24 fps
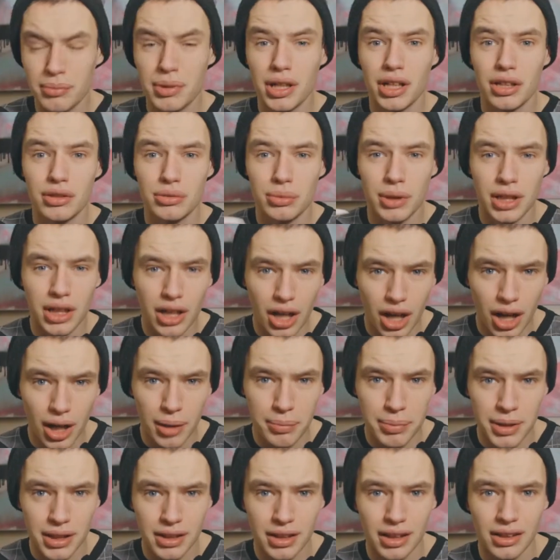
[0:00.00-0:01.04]
because we
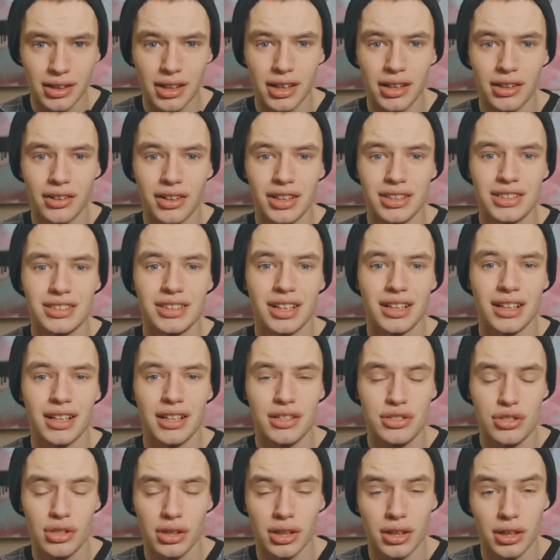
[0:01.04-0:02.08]
copied the layer, it's not actually